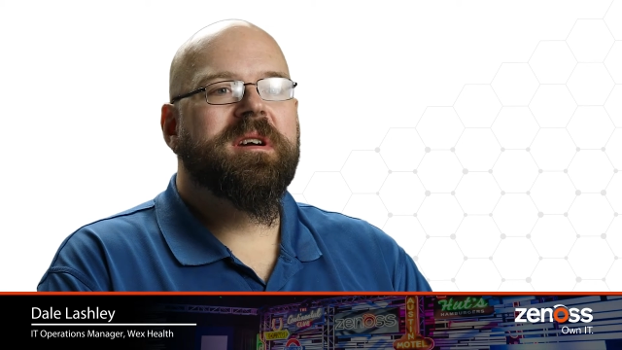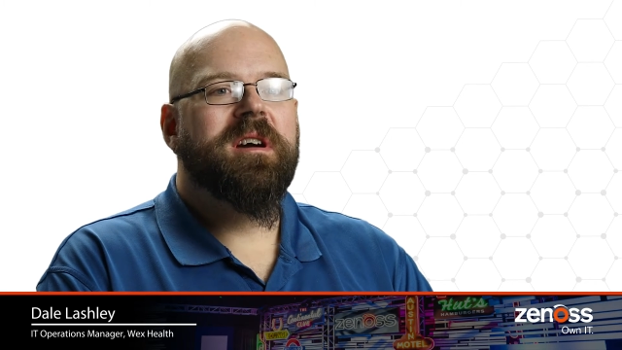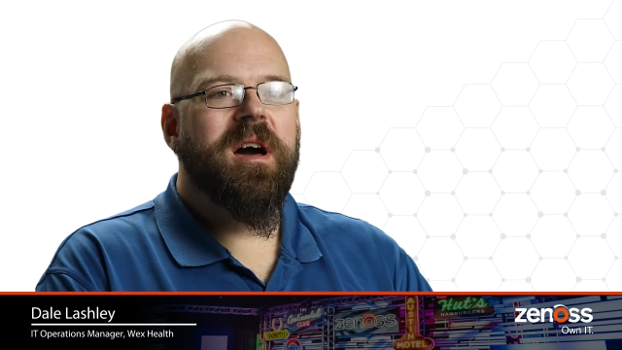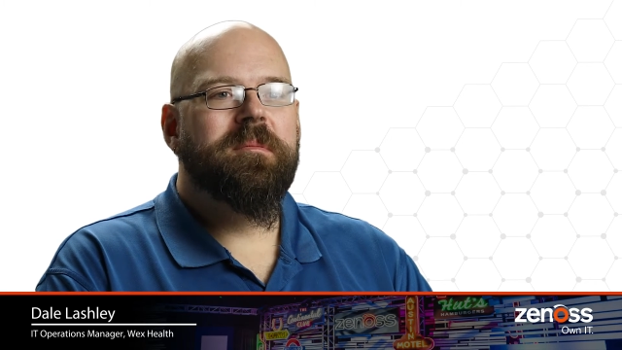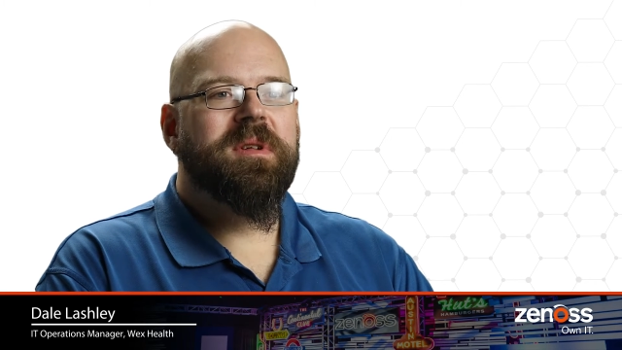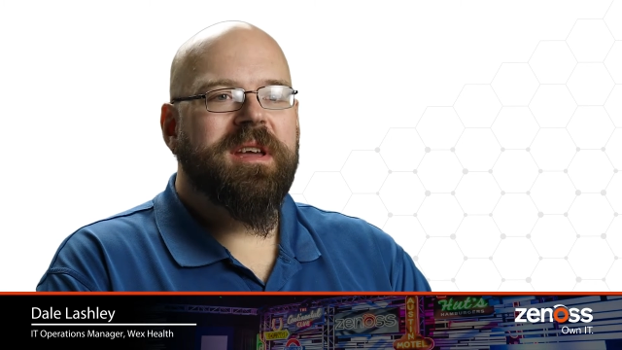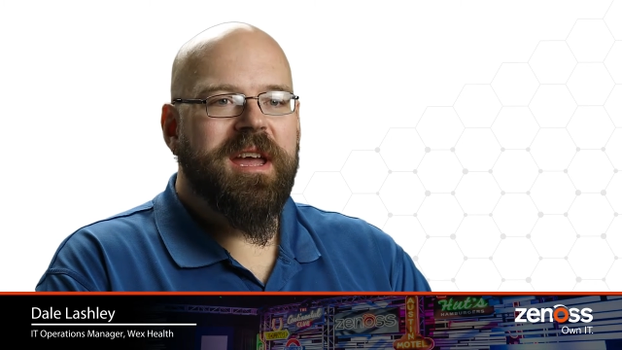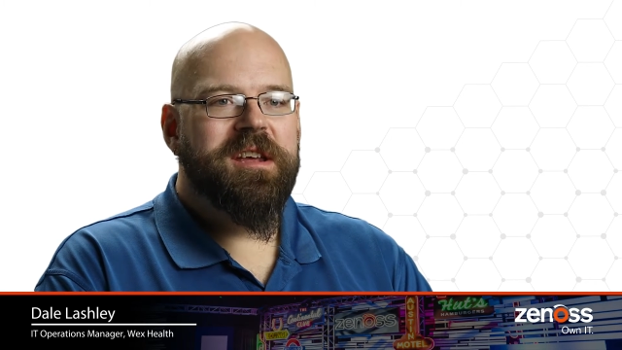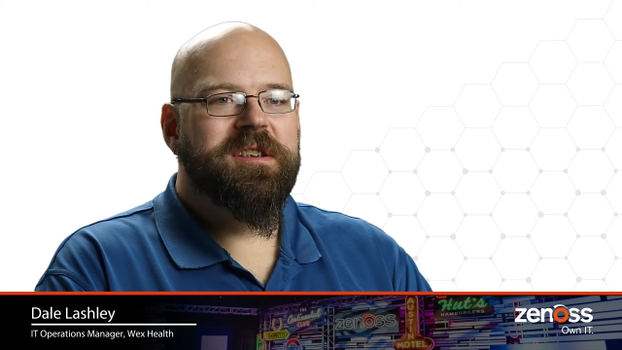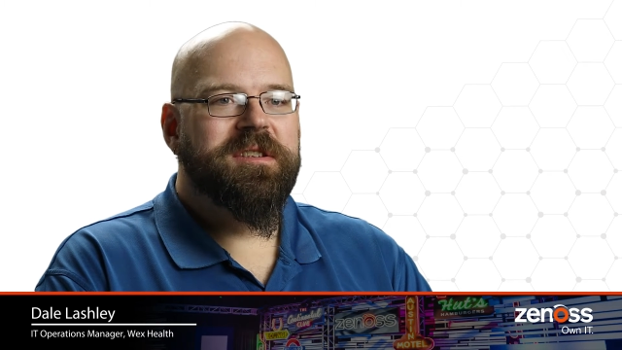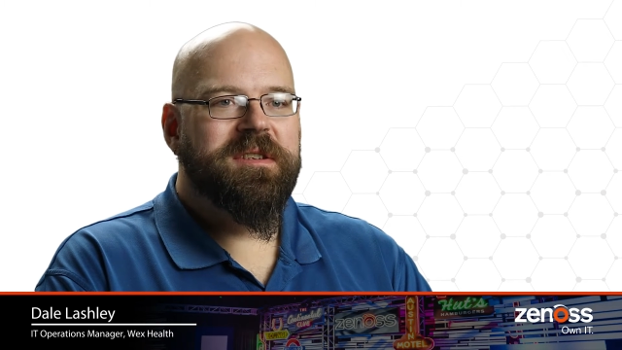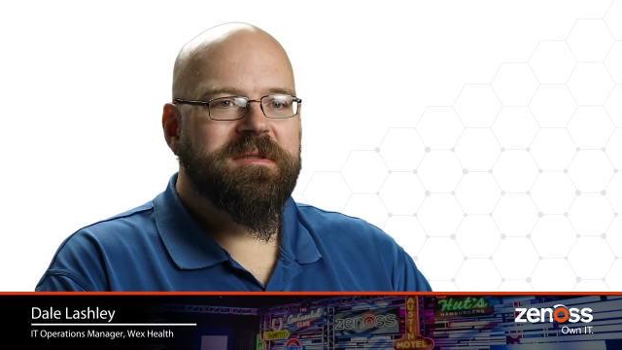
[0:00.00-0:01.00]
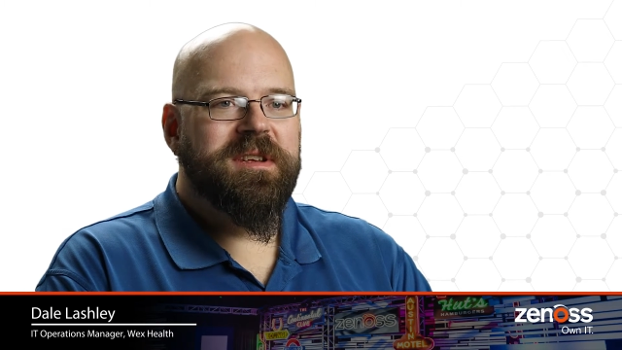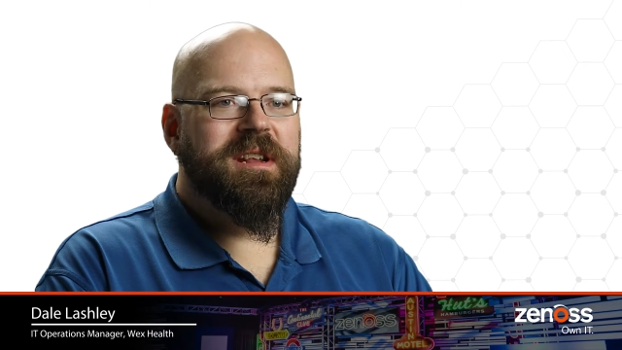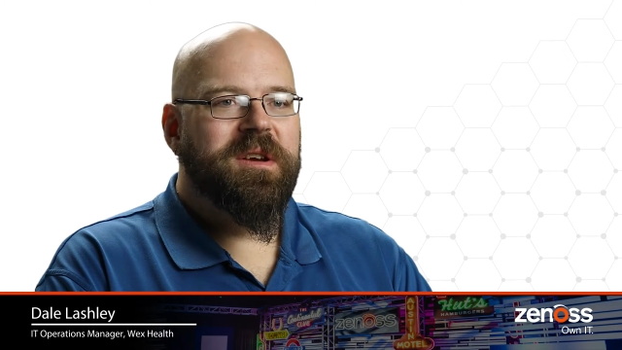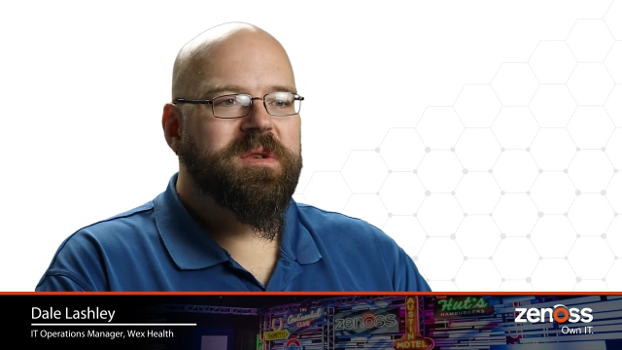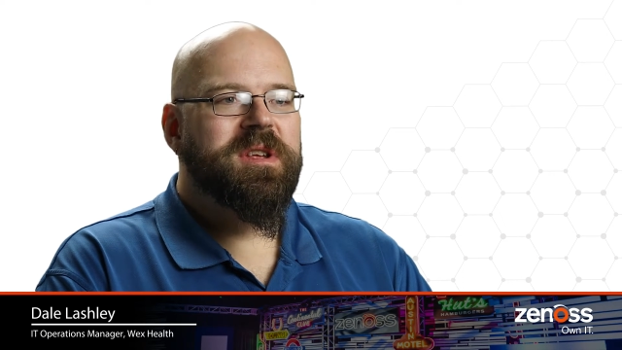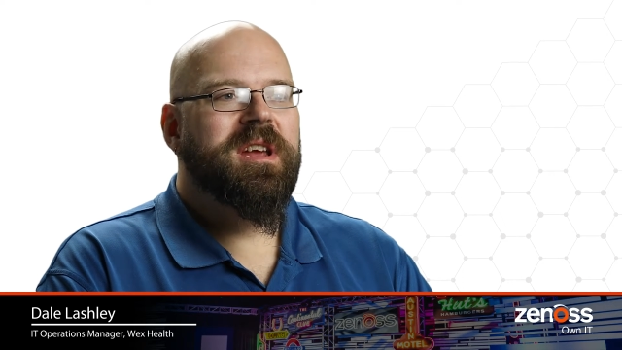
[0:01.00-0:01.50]
complications of
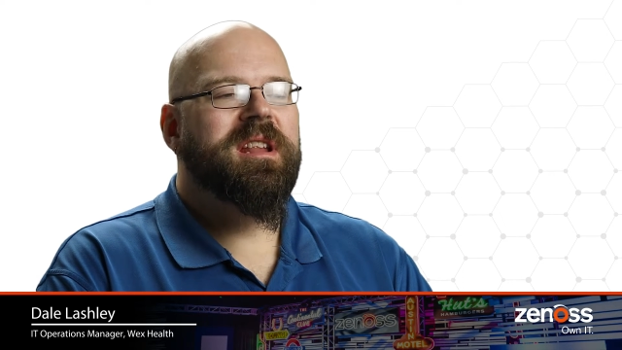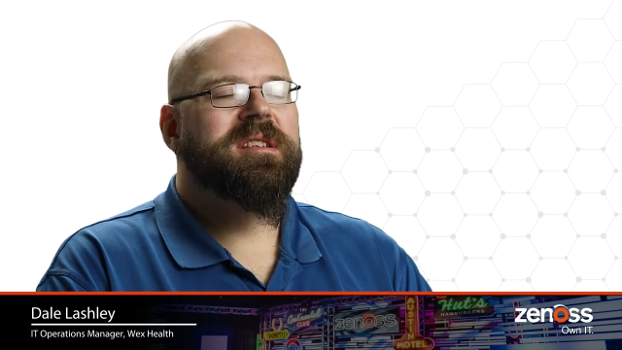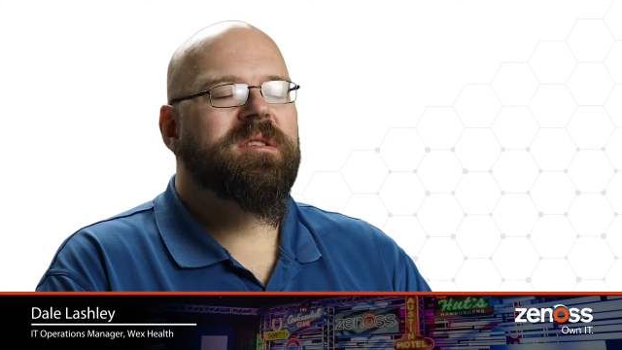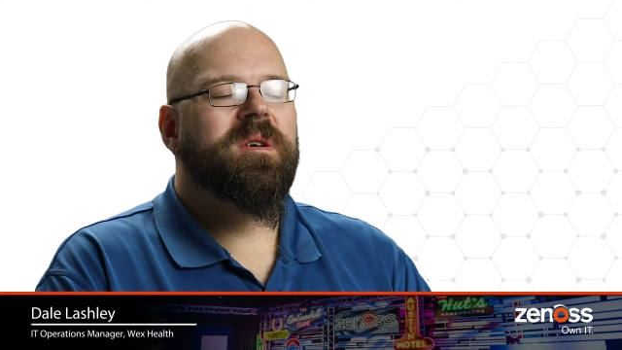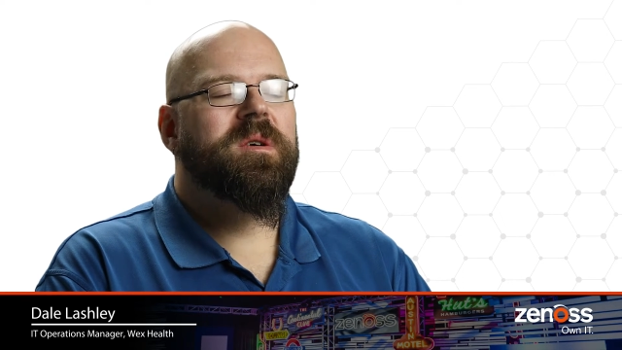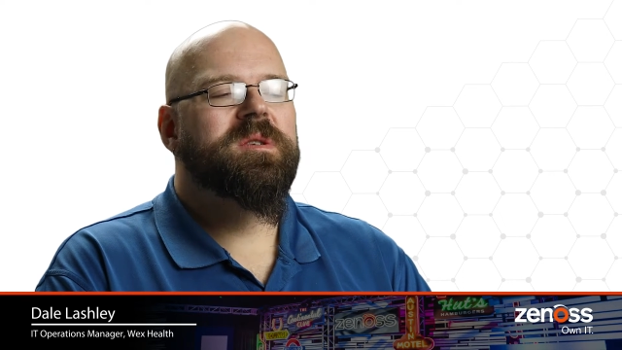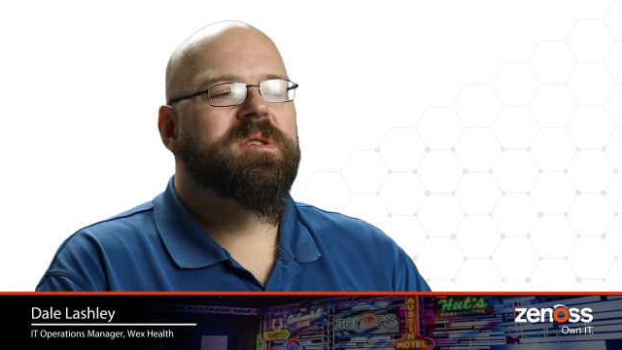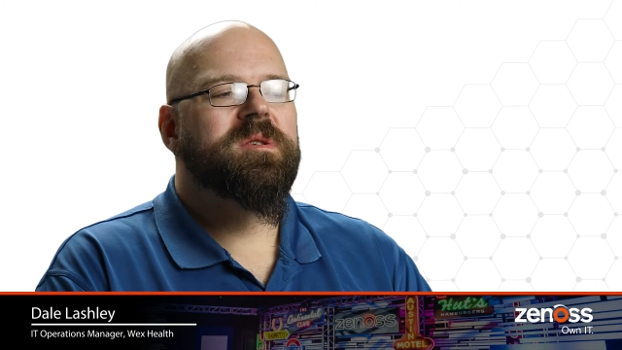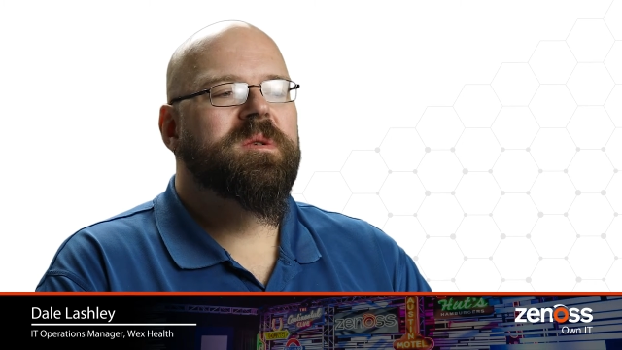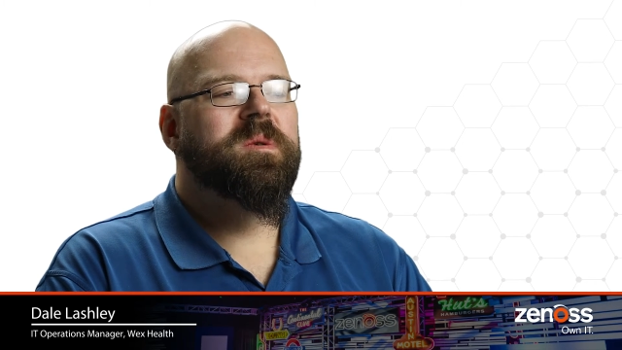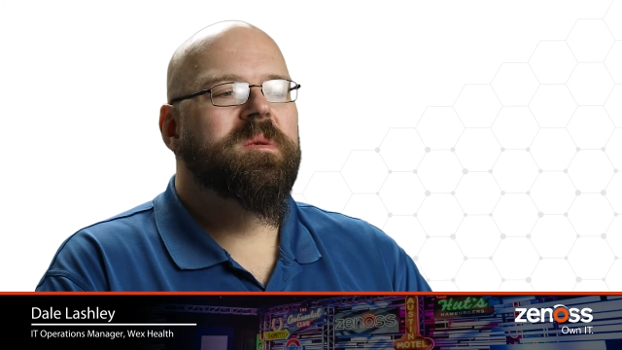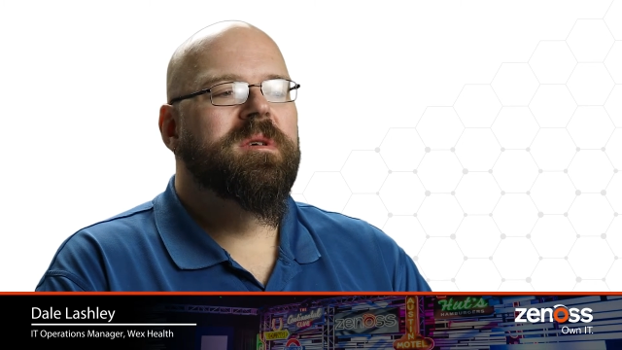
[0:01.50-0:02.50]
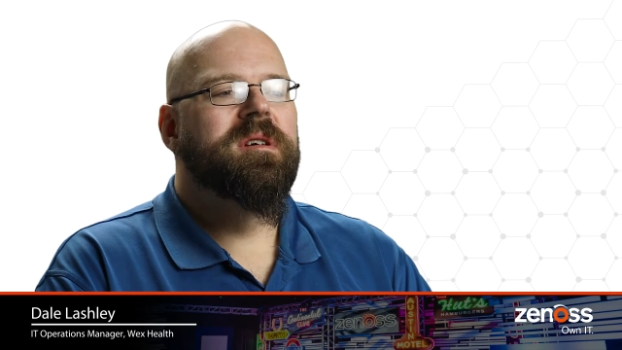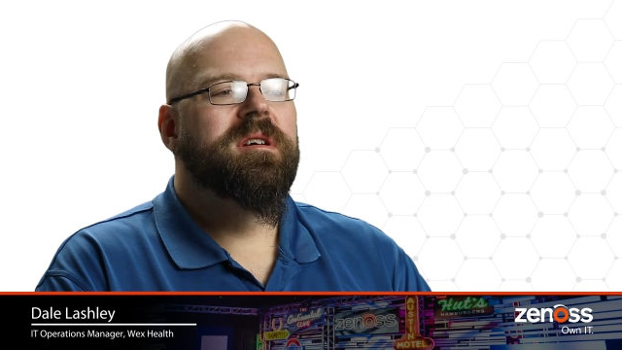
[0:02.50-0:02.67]
Zenoss, it is also